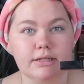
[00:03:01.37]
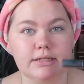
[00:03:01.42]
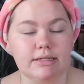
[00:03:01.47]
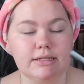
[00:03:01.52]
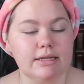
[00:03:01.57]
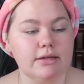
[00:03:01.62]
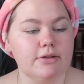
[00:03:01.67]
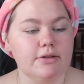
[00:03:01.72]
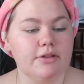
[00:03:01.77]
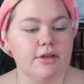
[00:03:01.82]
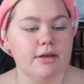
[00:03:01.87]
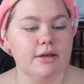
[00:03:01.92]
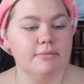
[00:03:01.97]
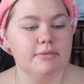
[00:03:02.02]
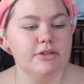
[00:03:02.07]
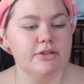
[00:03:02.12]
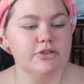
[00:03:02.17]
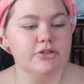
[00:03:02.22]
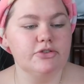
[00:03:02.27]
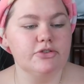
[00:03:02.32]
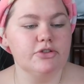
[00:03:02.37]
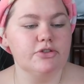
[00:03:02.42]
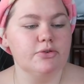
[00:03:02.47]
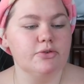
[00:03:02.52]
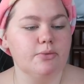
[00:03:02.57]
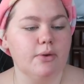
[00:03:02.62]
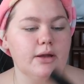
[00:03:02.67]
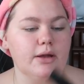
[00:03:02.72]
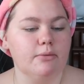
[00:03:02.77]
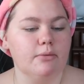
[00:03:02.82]
Conceal them. This is just the
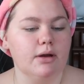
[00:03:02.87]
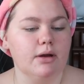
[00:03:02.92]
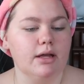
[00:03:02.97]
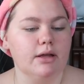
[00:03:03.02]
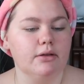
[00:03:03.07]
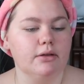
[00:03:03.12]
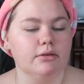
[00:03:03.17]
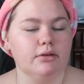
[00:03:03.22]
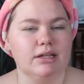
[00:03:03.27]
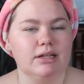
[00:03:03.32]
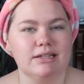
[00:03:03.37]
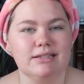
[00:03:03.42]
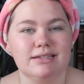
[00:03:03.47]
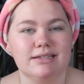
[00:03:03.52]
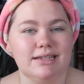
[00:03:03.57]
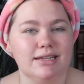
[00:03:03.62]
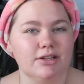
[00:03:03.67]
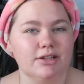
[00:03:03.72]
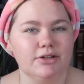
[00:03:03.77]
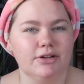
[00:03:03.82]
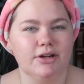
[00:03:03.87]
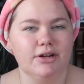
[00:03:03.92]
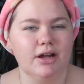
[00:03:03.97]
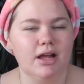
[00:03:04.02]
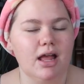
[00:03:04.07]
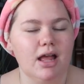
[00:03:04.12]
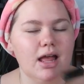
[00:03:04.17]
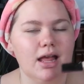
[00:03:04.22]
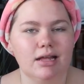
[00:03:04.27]
Wet n' Wild concealer.